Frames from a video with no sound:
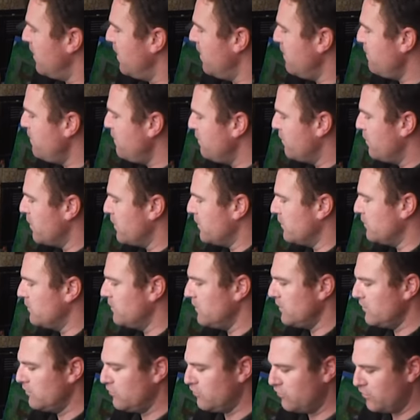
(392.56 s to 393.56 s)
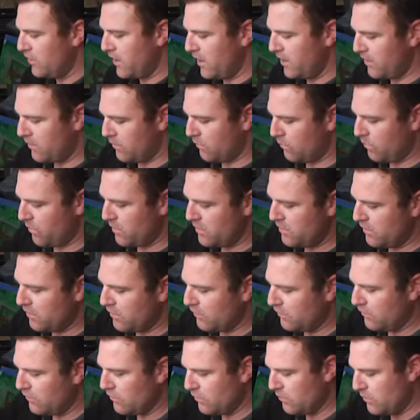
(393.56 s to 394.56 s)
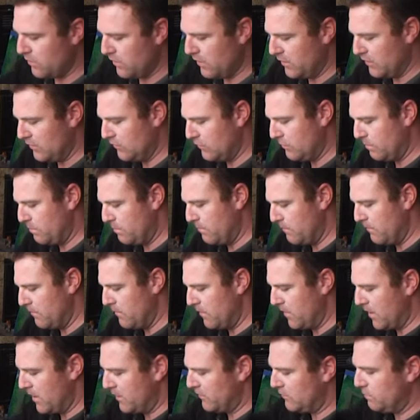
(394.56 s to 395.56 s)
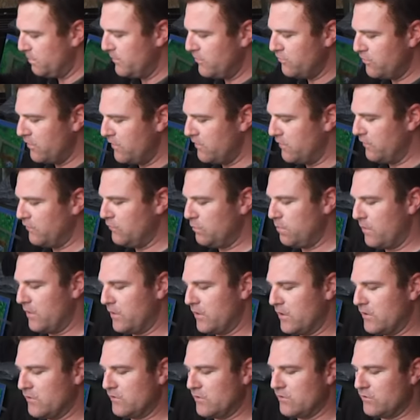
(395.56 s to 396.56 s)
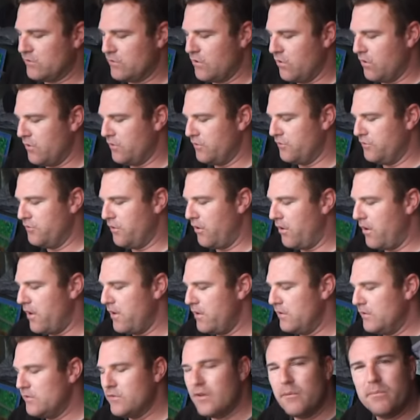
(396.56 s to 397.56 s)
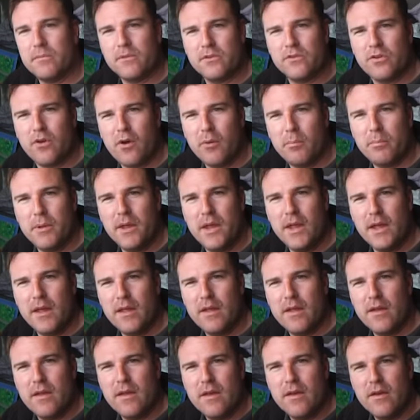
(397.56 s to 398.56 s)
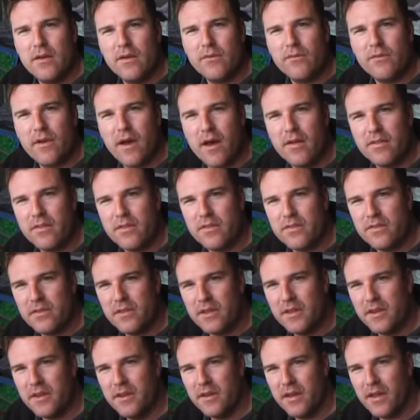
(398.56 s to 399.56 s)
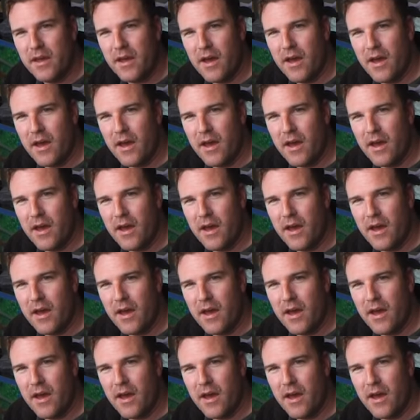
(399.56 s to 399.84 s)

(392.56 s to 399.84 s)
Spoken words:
If you've got a 6-channel, what you can do is, especially this one because it's got dials up the top here, rather than